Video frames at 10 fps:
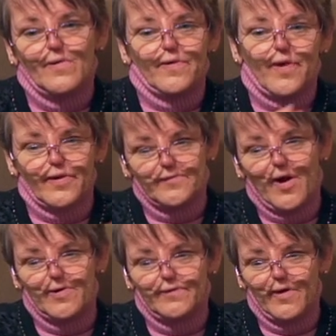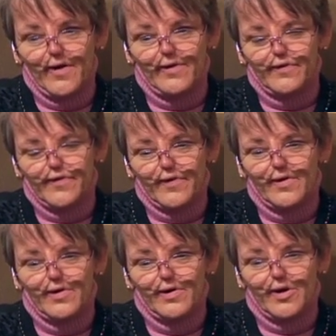I was at the power plant,
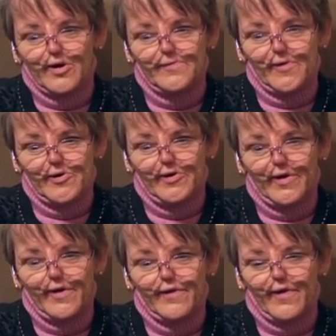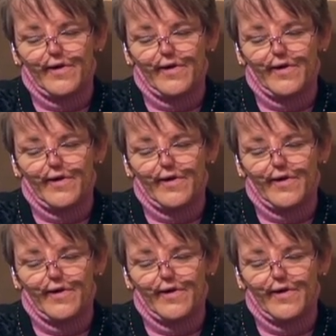I got married,